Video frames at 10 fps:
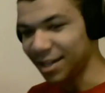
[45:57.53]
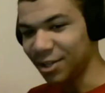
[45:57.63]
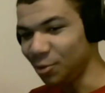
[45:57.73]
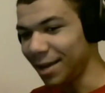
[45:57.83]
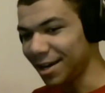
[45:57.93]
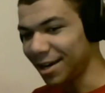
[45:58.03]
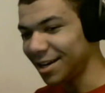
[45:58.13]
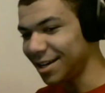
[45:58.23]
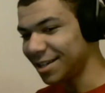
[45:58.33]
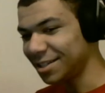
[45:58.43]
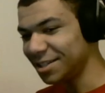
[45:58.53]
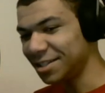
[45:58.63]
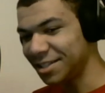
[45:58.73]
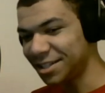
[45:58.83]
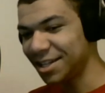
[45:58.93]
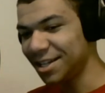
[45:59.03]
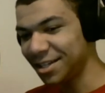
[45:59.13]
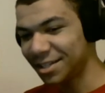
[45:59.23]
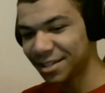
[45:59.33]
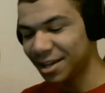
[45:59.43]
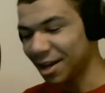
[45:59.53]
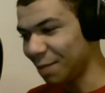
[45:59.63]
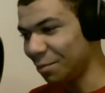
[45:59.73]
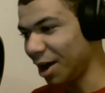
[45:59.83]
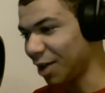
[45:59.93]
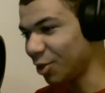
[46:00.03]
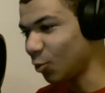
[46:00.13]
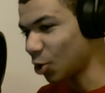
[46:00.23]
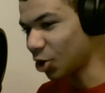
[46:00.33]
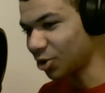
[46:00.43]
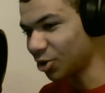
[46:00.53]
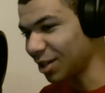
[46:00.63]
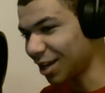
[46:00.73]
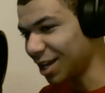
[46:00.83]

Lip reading: Humanity is a disease upon the world,